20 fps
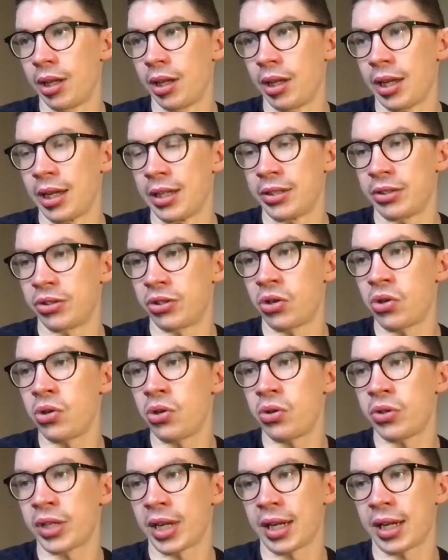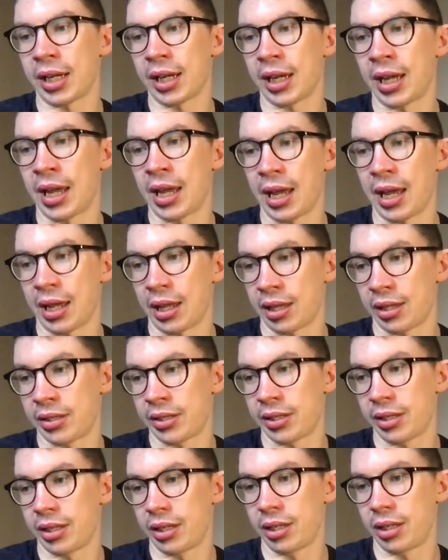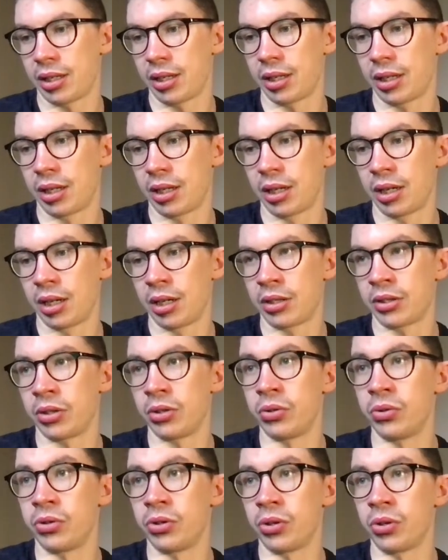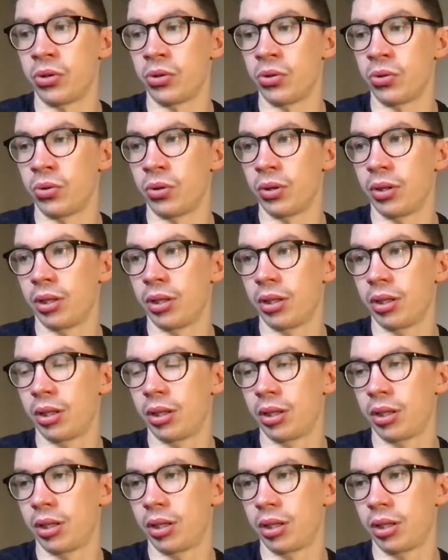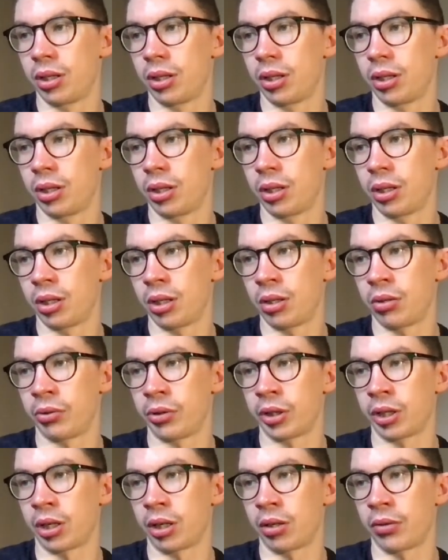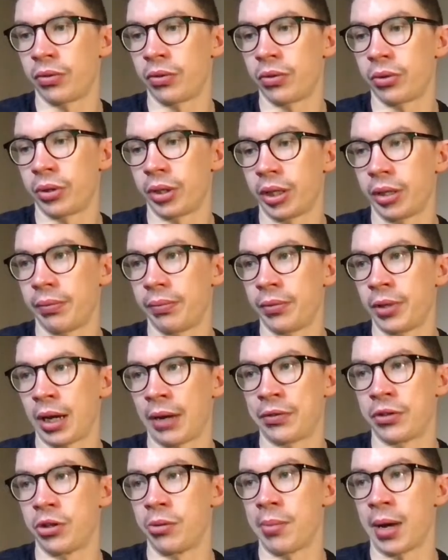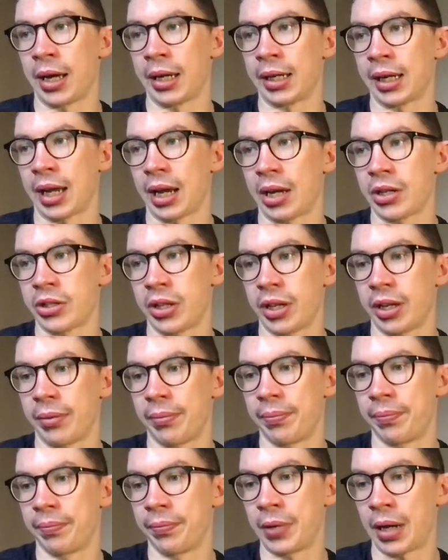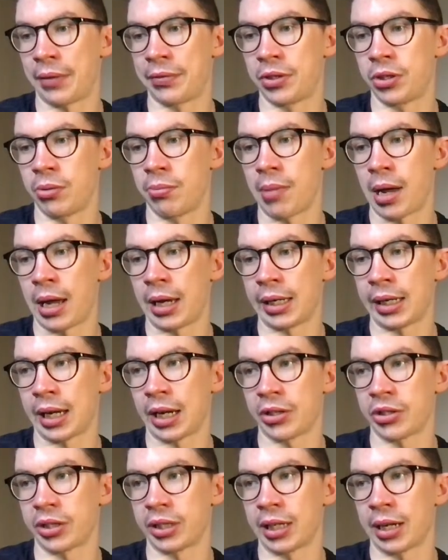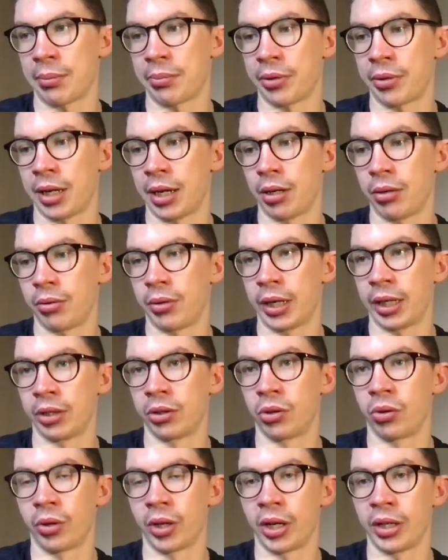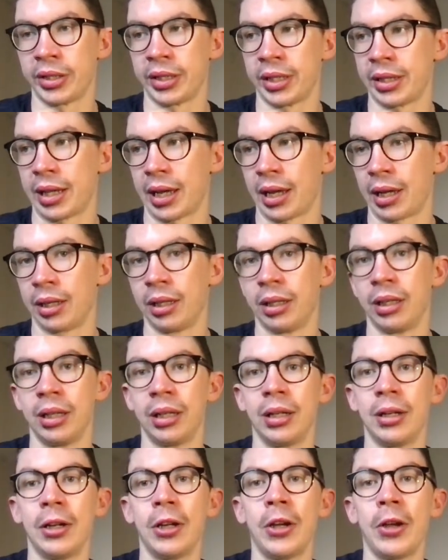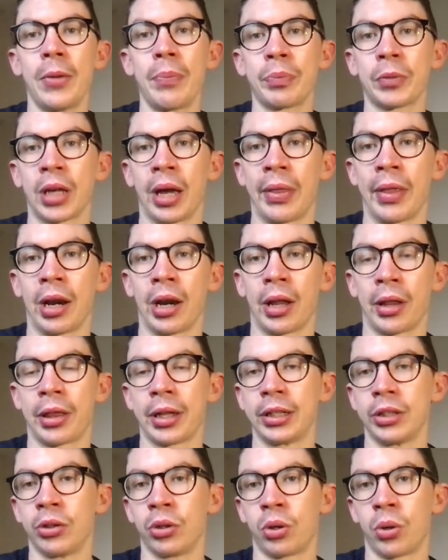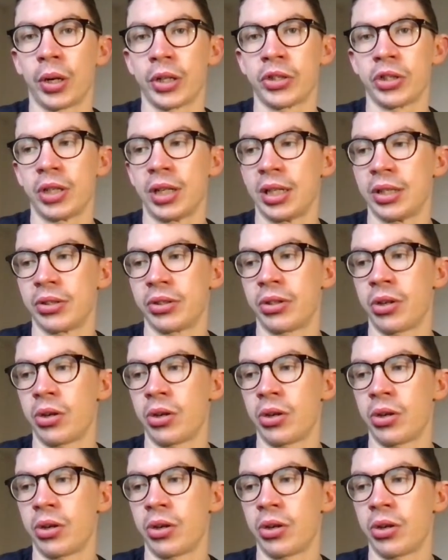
is, do you take a hit to do... Oh, you can't afford it. You have to do Matty Cash then. You have to do Matty Cash to Gabriel. Ignore that I did that. And then I think your question is, do